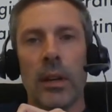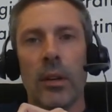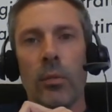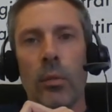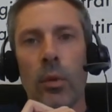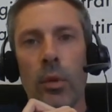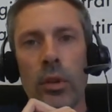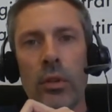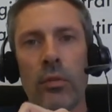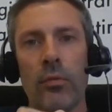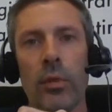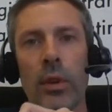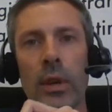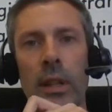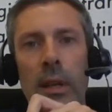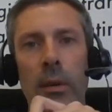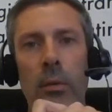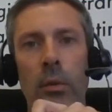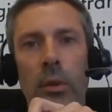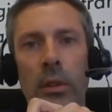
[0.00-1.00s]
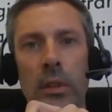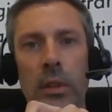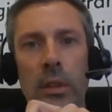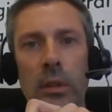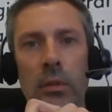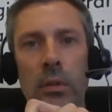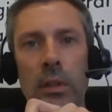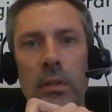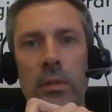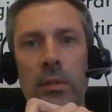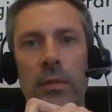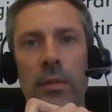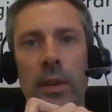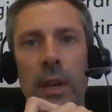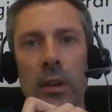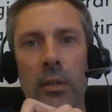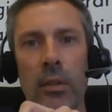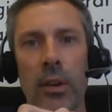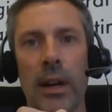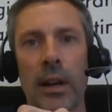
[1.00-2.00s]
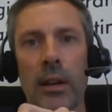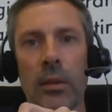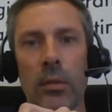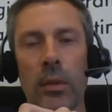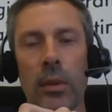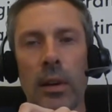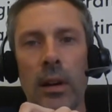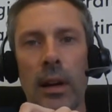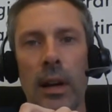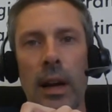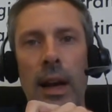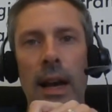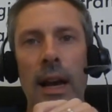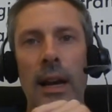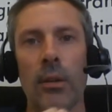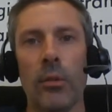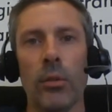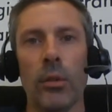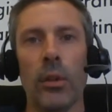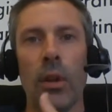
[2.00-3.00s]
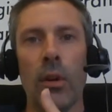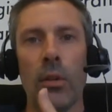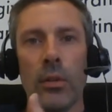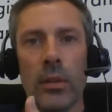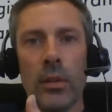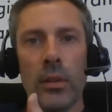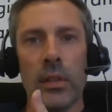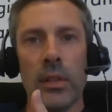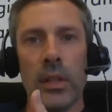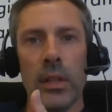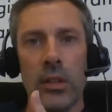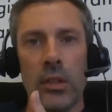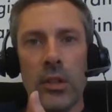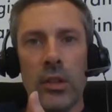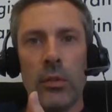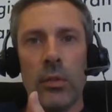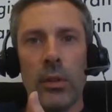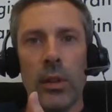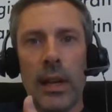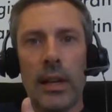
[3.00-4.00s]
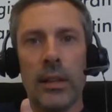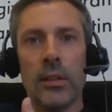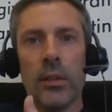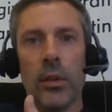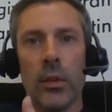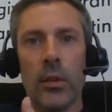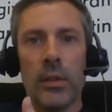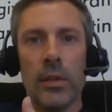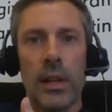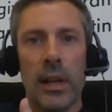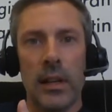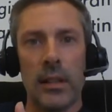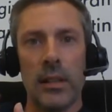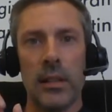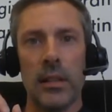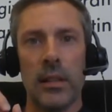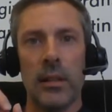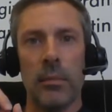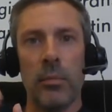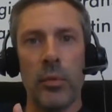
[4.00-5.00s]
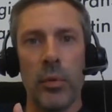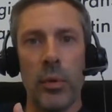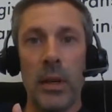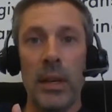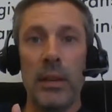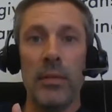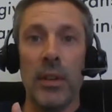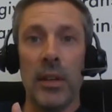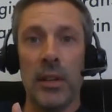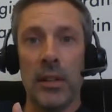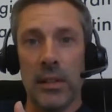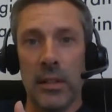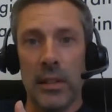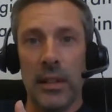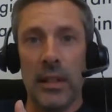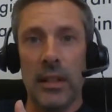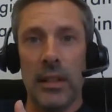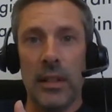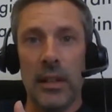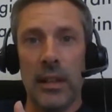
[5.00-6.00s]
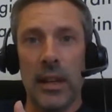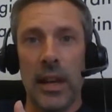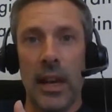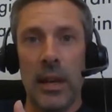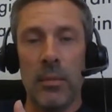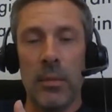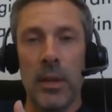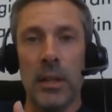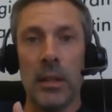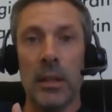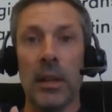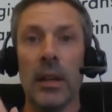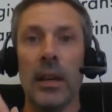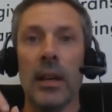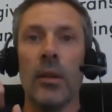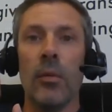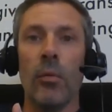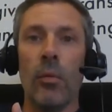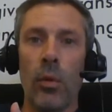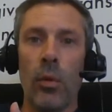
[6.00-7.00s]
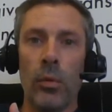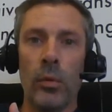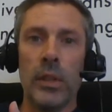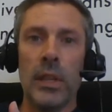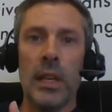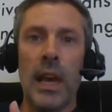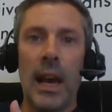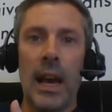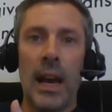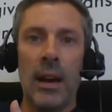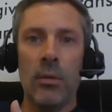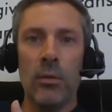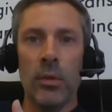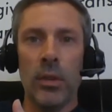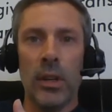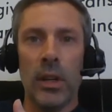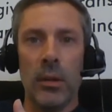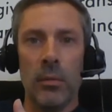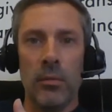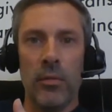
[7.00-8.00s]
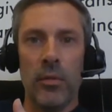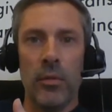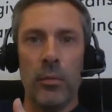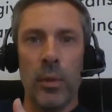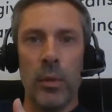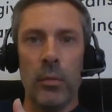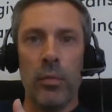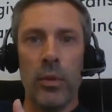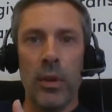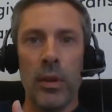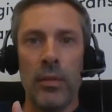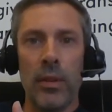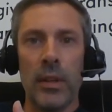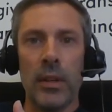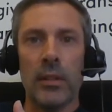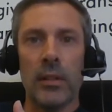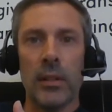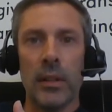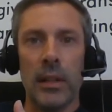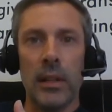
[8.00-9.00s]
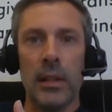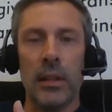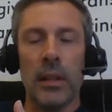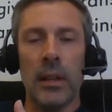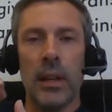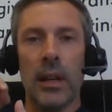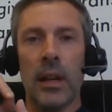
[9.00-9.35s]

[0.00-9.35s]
What you really want to do is figure out how long since you last contacted the previous lead that came in. What was the outcome from the previous lead?